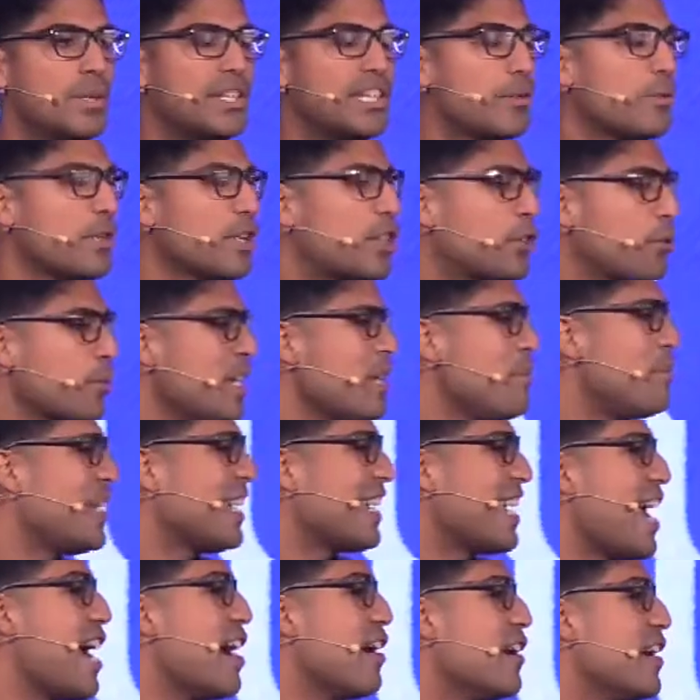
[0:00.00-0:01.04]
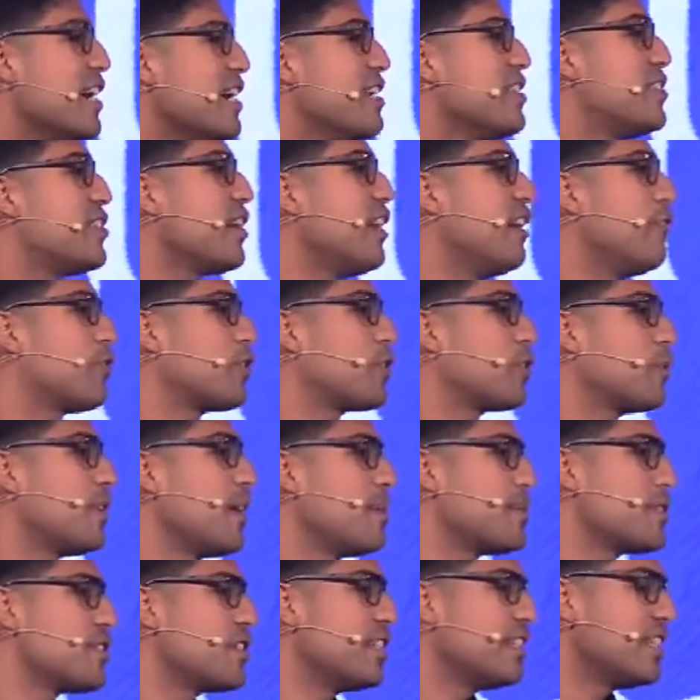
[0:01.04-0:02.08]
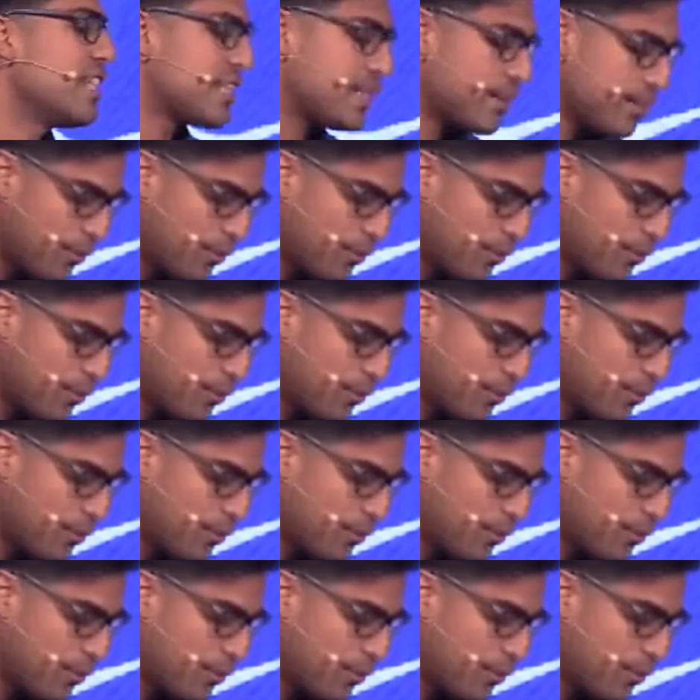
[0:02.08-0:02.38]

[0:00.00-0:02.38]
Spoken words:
But there were three big areas of corruption